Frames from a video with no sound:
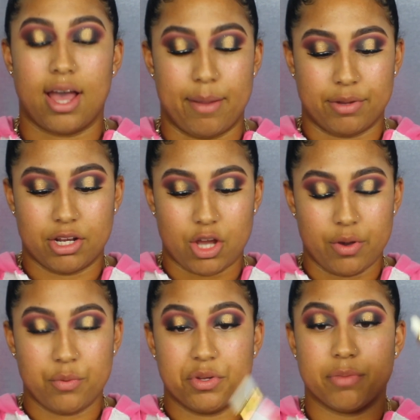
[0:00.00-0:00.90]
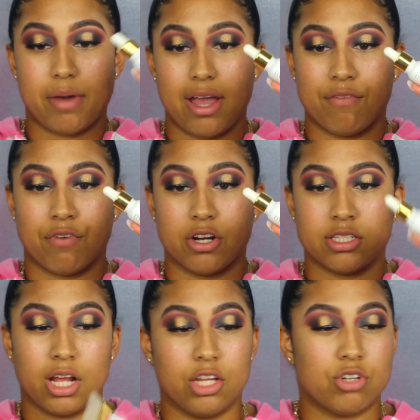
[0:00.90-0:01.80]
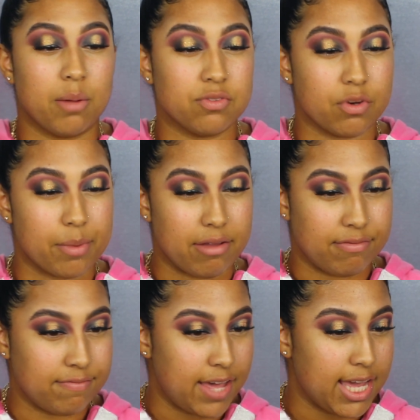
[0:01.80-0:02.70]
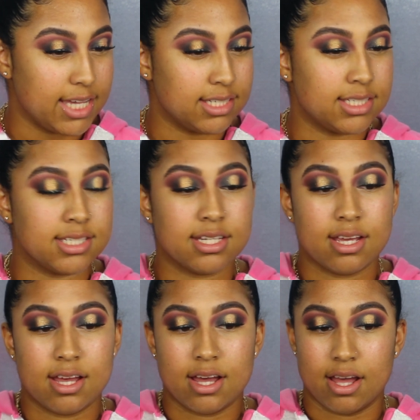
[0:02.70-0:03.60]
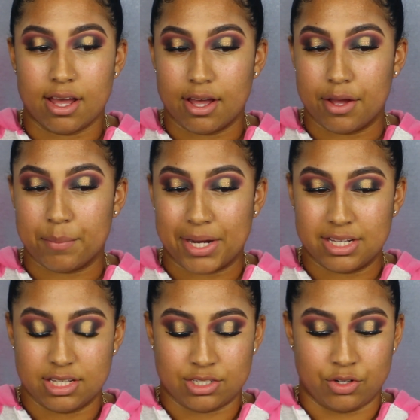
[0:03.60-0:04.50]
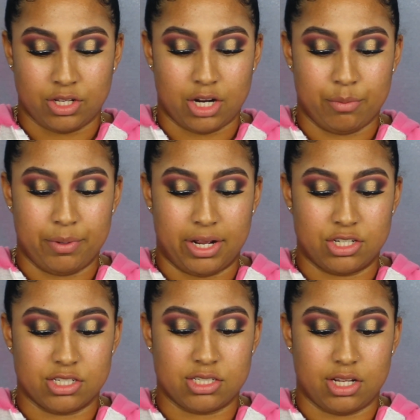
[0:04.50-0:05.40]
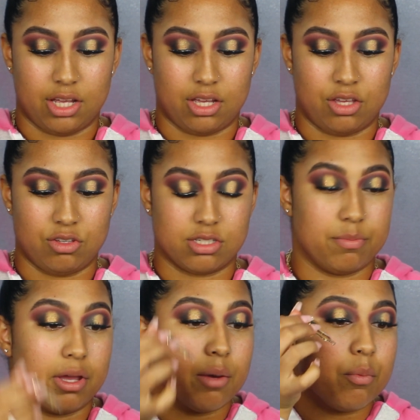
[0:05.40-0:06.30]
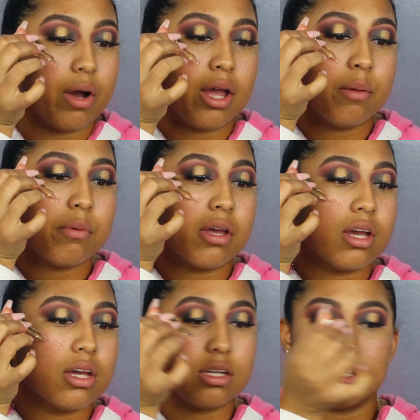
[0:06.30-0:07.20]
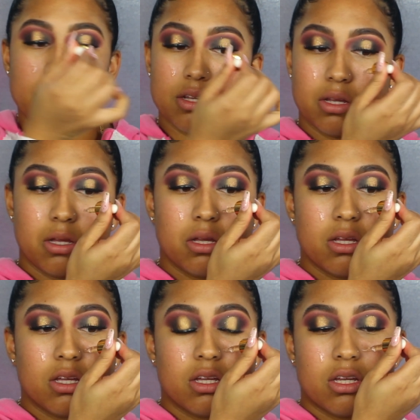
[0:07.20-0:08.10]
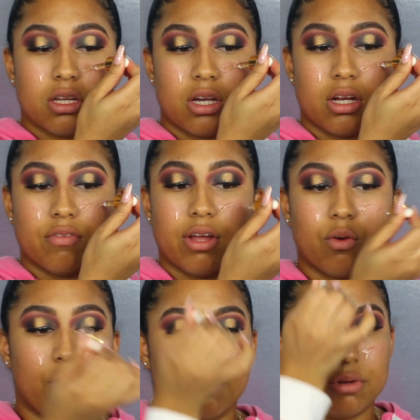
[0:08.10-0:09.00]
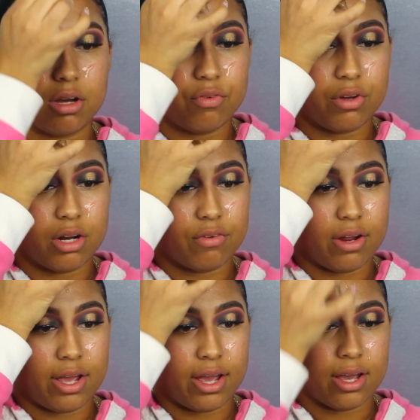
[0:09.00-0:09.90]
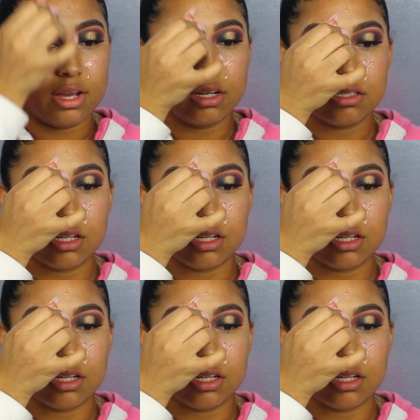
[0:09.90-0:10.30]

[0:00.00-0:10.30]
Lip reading: I'm going to go in with my Farsali drops for my face. I did this earlier, but I just like used the makeup wipe and kind of like wiped off whatever I had.